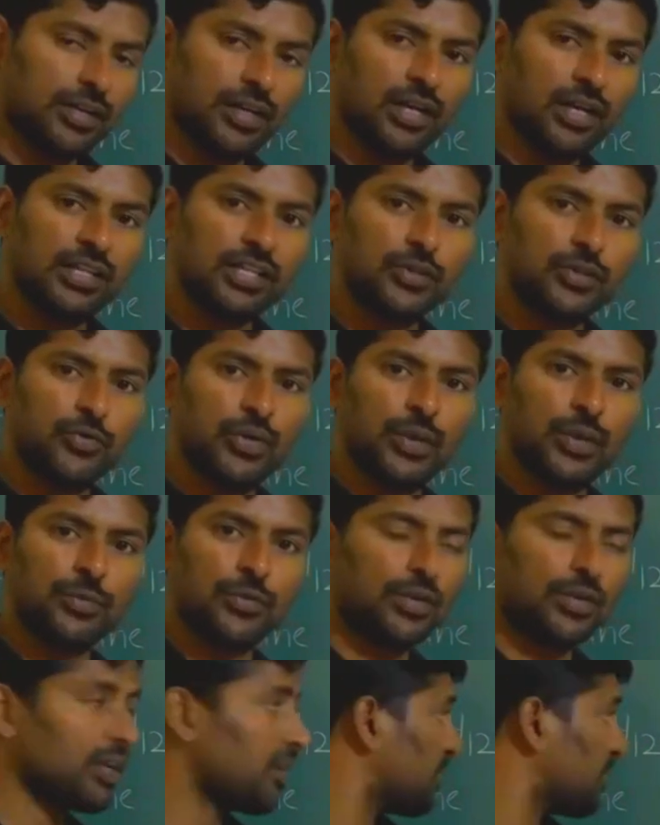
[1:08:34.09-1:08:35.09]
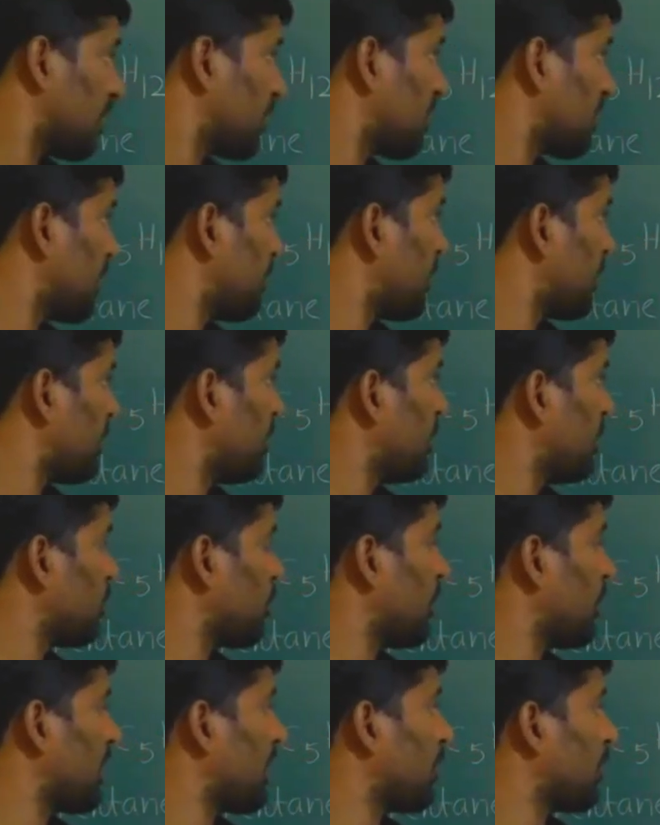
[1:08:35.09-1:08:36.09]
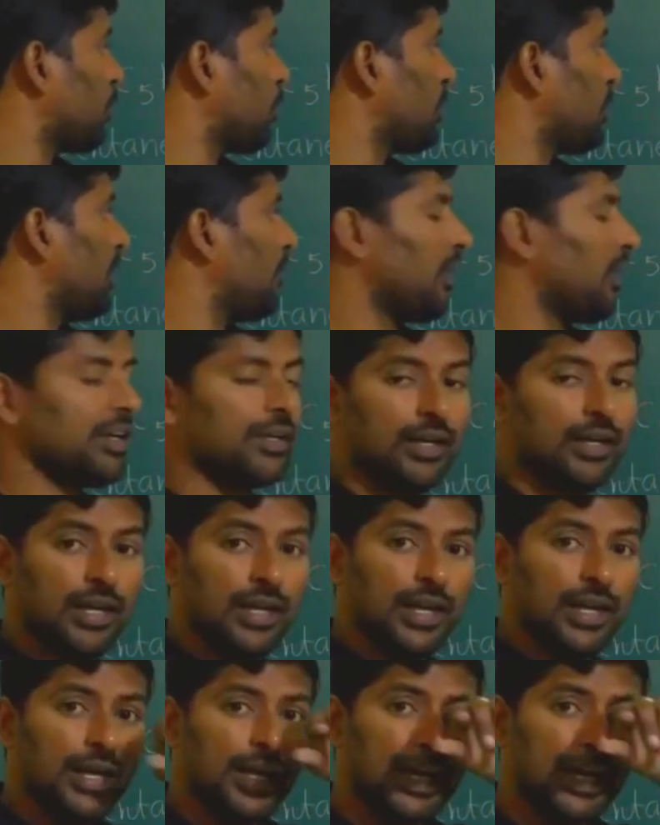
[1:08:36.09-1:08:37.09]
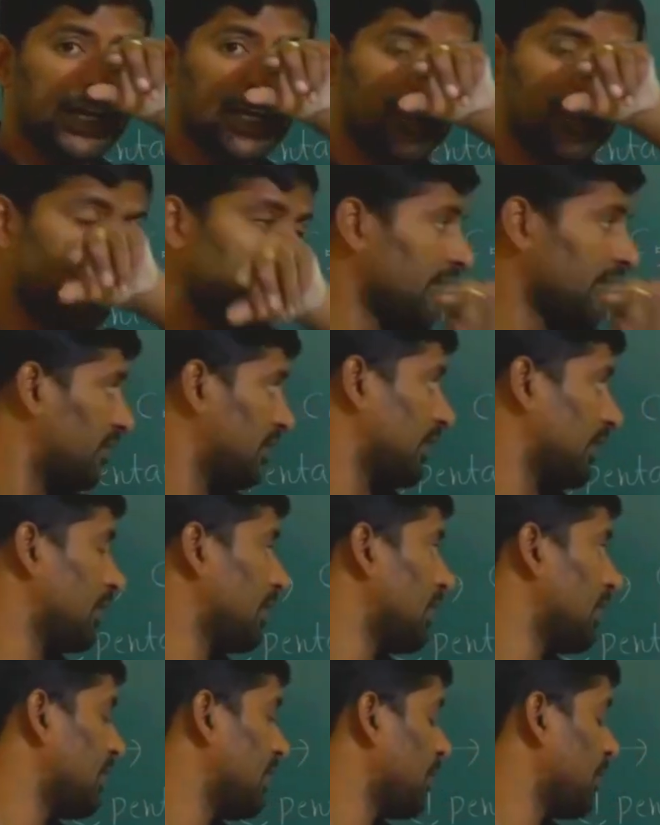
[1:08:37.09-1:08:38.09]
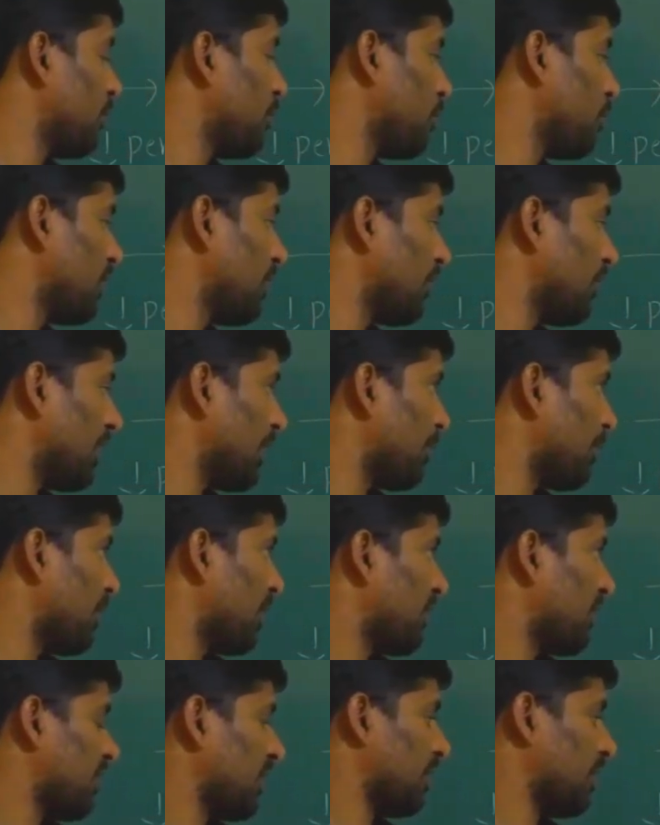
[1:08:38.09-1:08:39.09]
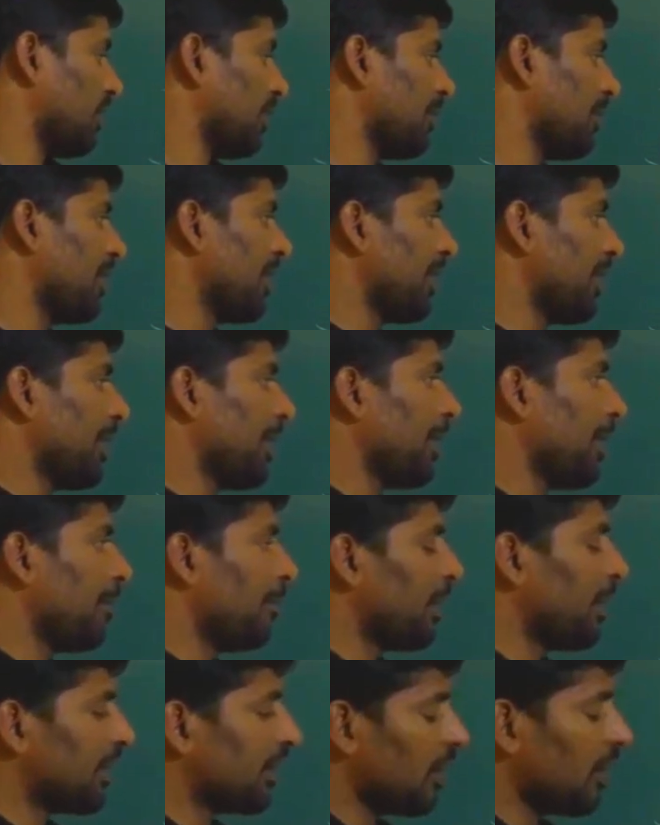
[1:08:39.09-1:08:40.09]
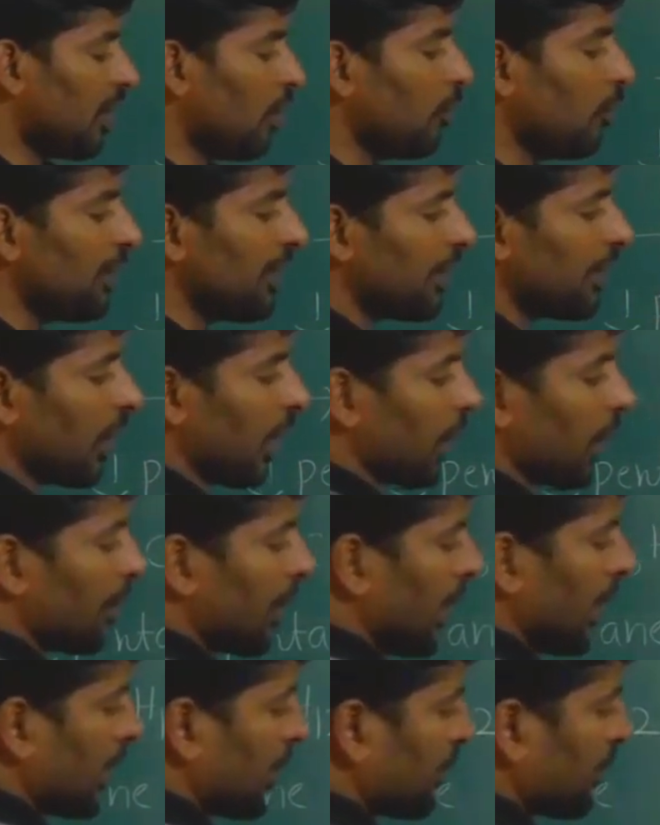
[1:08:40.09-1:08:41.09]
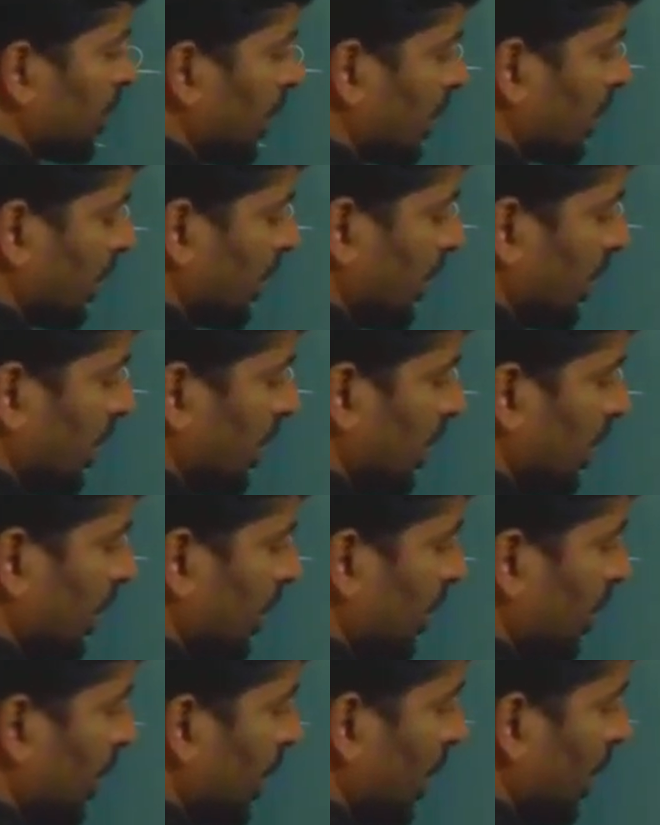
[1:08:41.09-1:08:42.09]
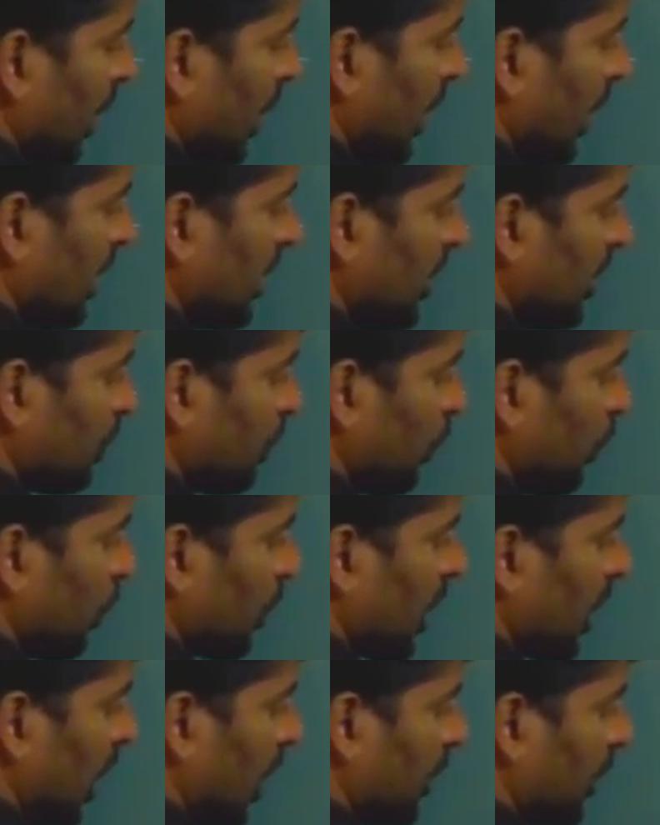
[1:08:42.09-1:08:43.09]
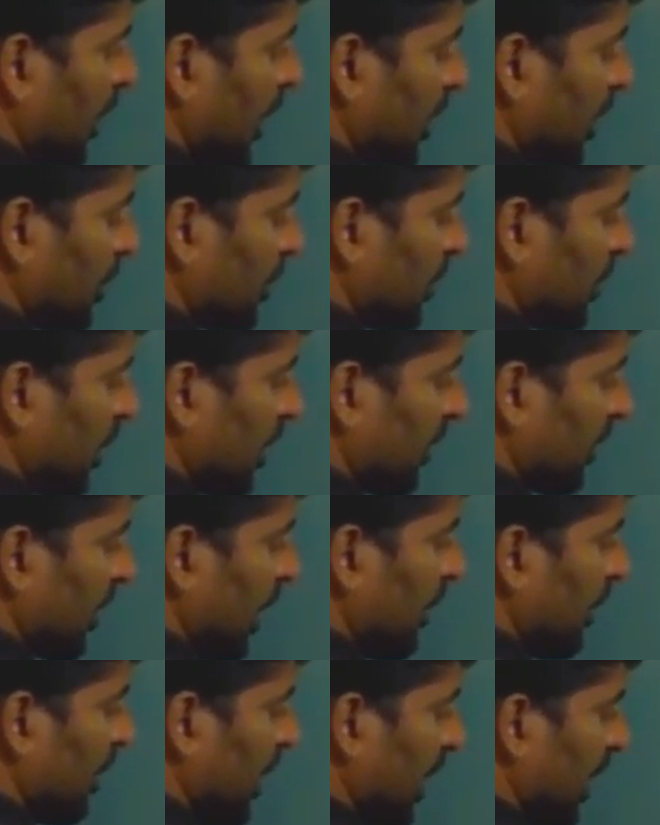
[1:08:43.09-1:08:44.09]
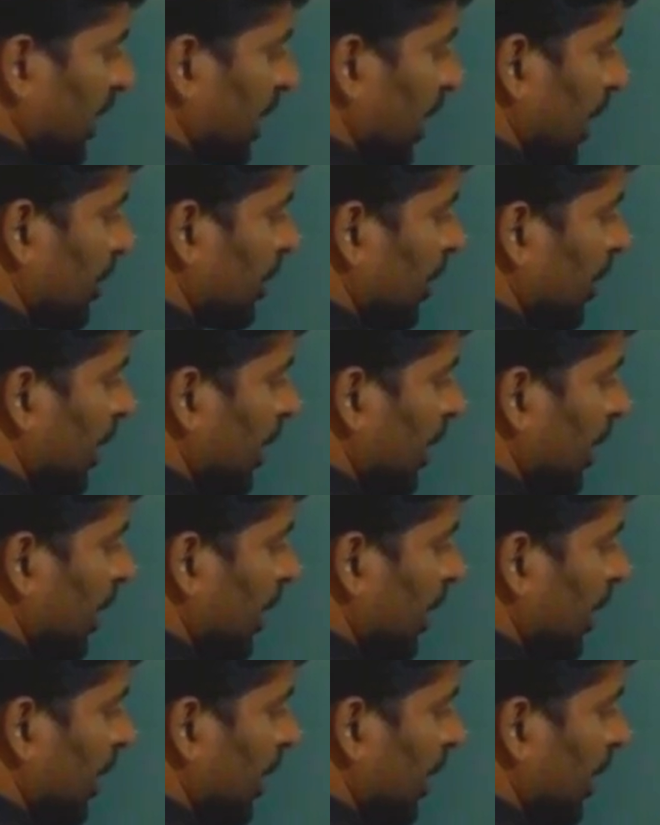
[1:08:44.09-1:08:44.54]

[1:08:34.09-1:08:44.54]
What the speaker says: All the 12 protons are same. That means we will get only 1 NMR signal and only 1 MR signal. But how many carbon atoms are there in here? All these 4 carbon atoms are same, A type.